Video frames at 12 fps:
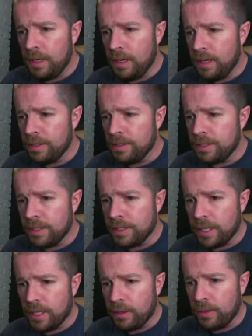Just going to take
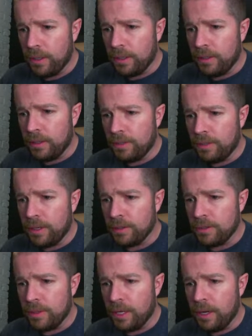a quick look at what else
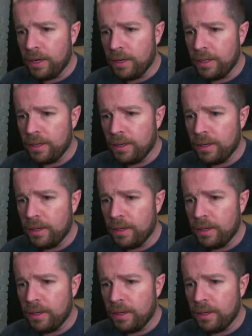we got here.